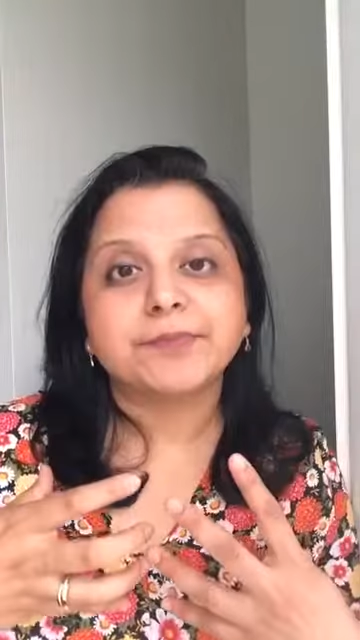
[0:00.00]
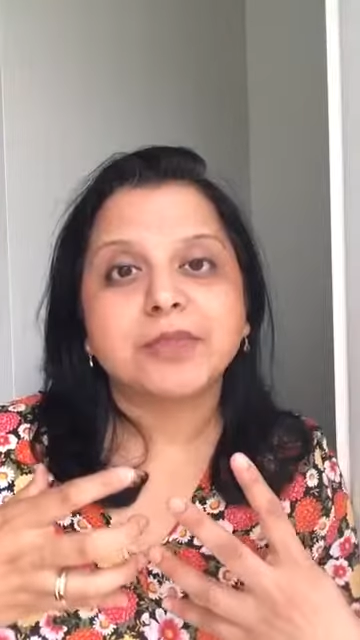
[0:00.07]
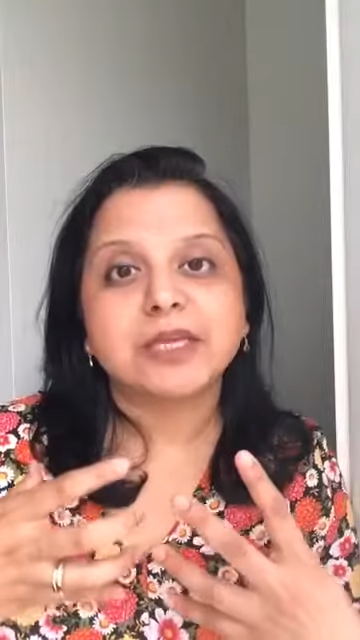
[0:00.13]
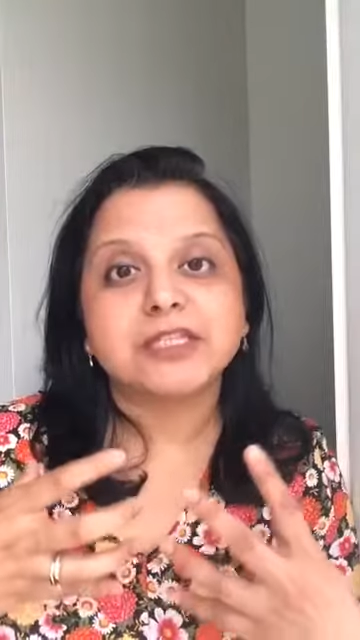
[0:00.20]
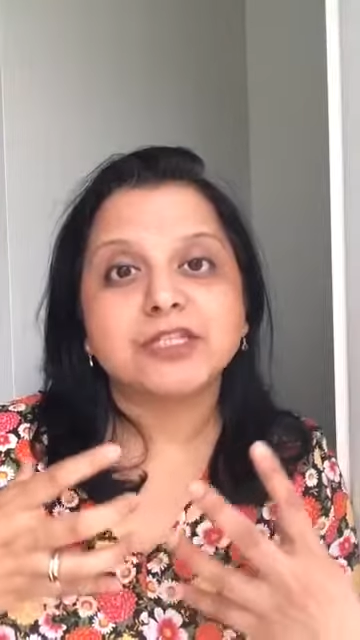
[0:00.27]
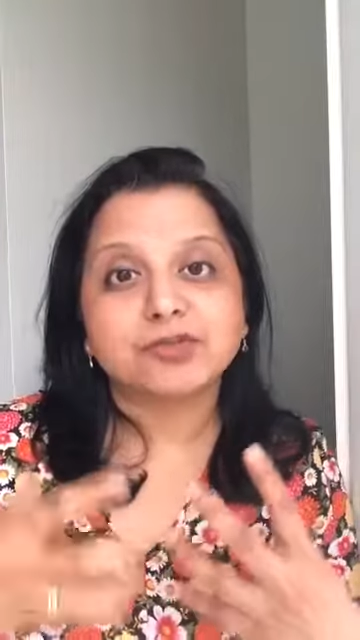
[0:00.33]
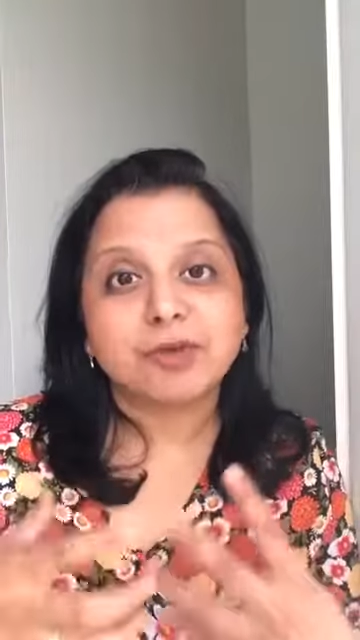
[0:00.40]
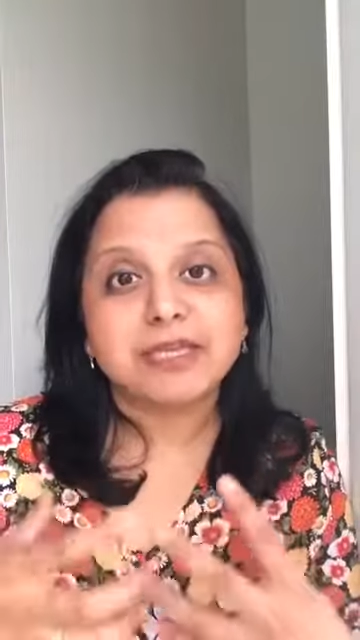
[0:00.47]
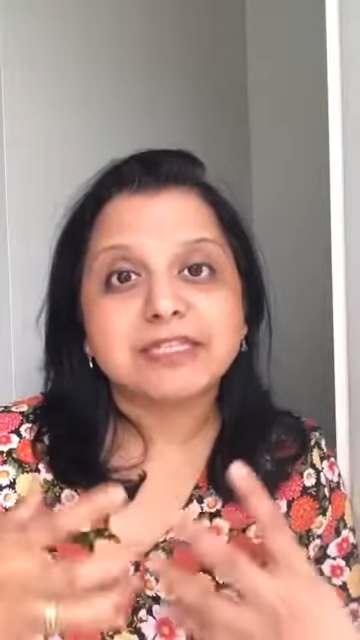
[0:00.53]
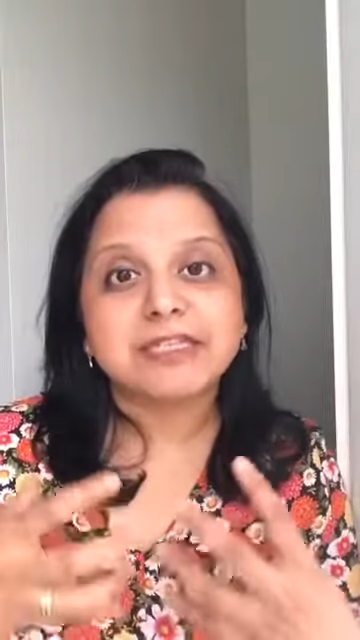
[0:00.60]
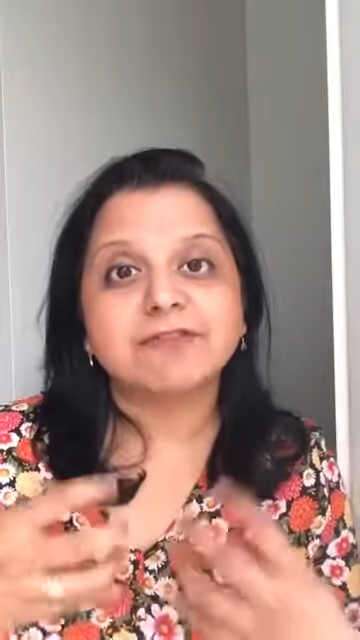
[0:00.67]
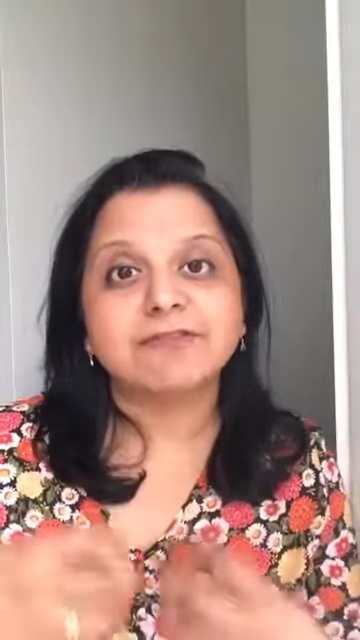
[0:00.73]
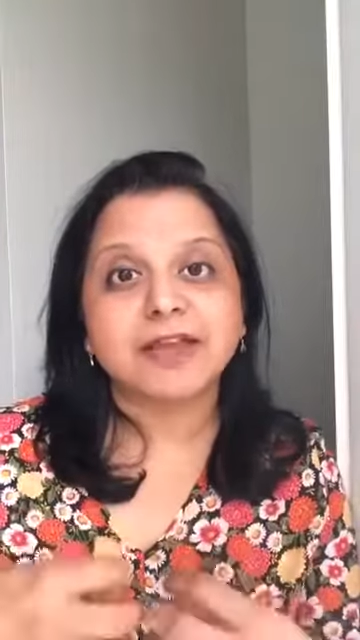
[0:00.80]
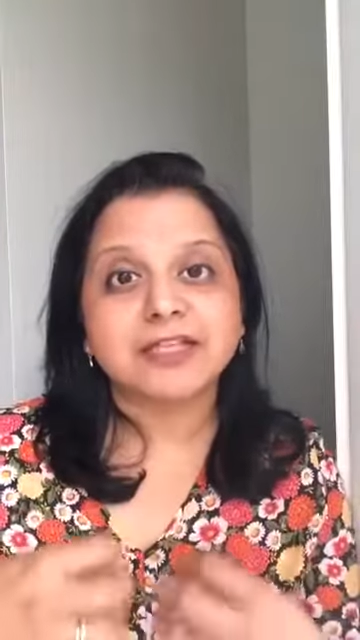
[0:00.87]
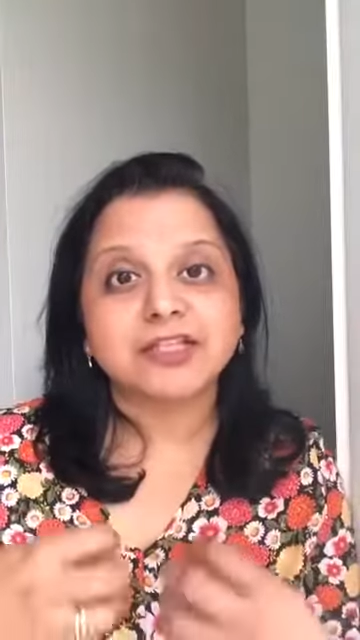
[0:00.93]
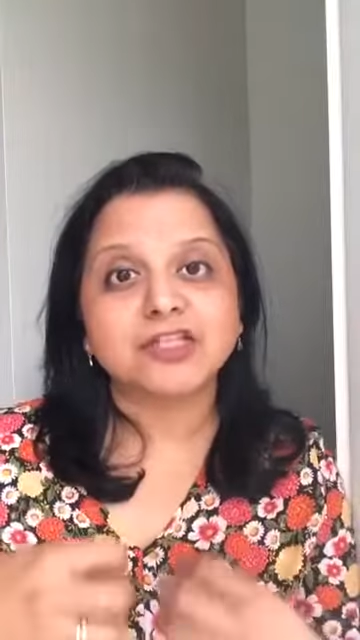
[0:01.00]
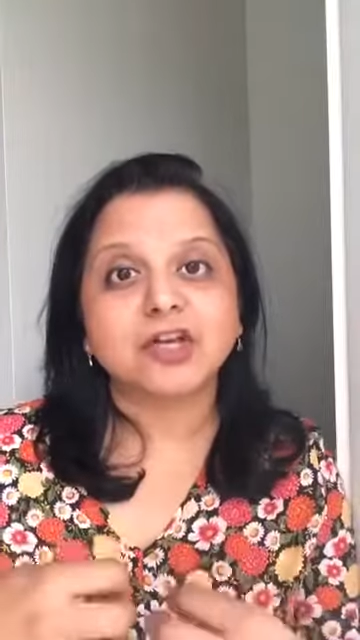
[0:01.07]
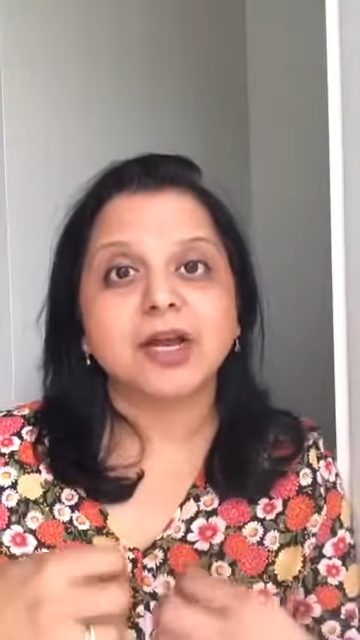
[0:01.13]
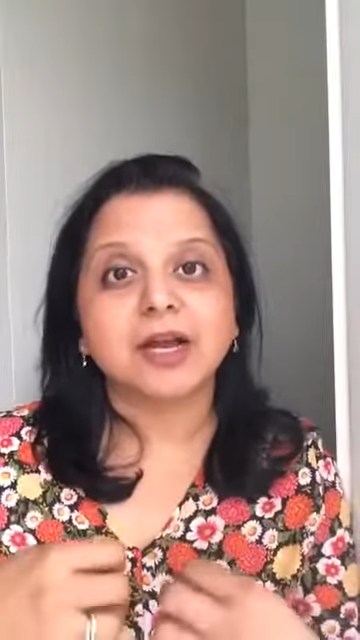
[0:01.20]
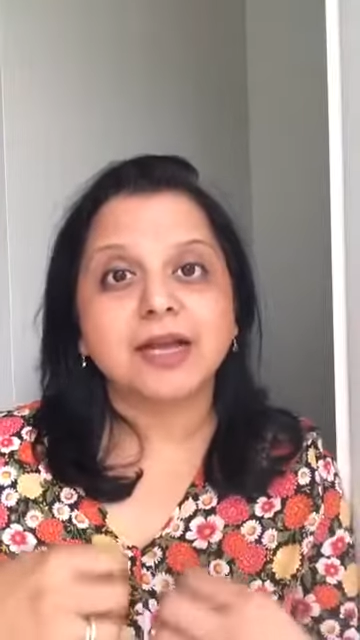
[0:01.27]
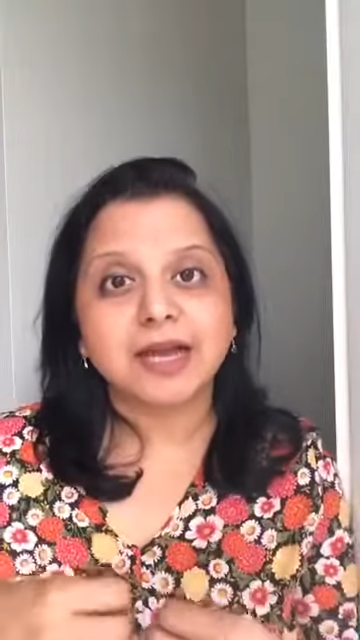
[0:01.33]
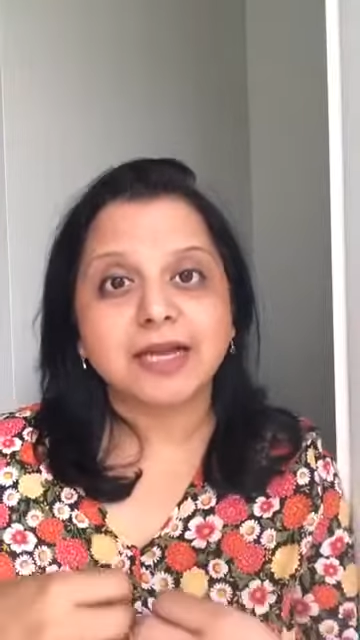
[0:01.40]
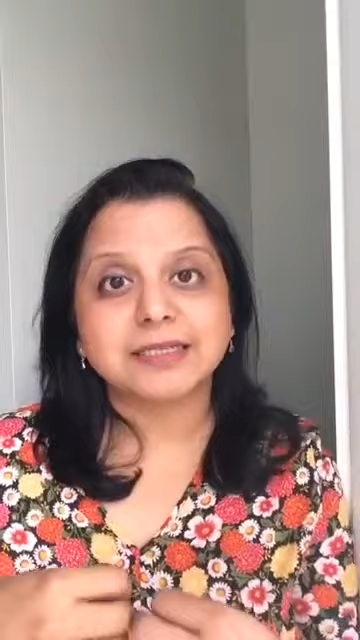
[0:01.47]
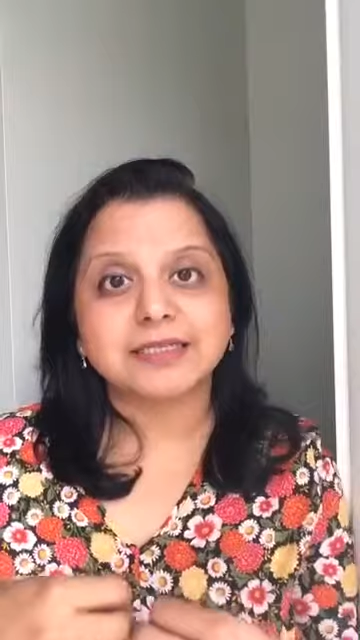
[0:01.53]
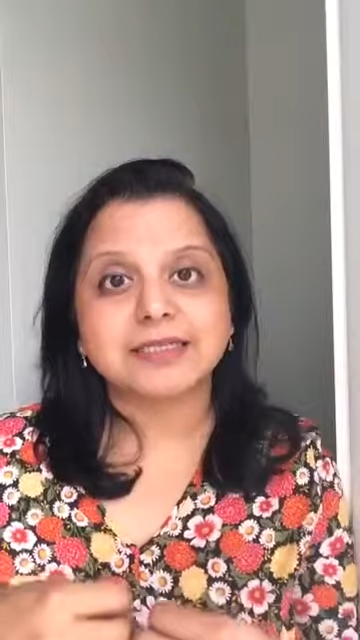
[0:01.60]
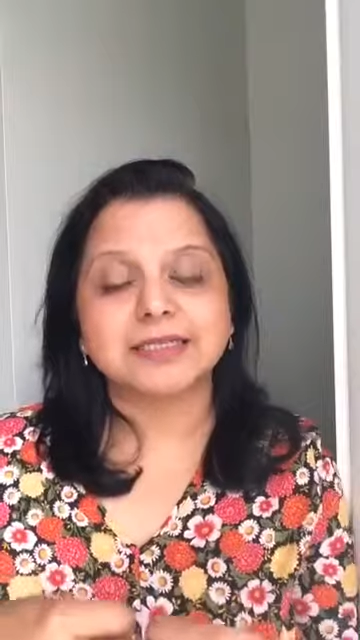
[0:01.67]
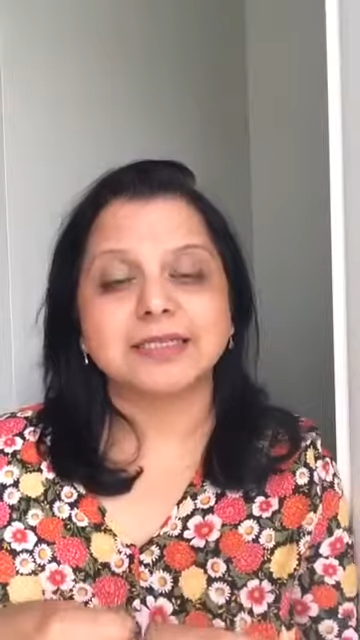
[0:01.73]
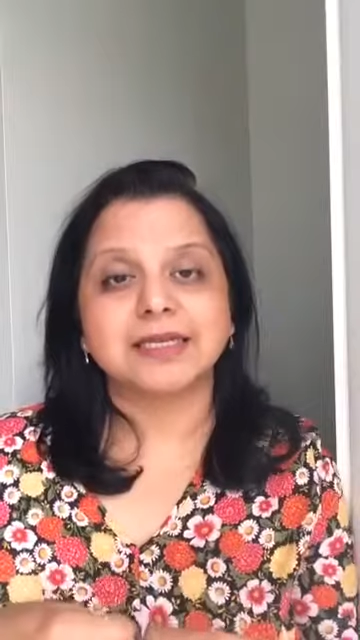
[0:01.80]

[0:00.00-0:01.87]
stress affects your gut,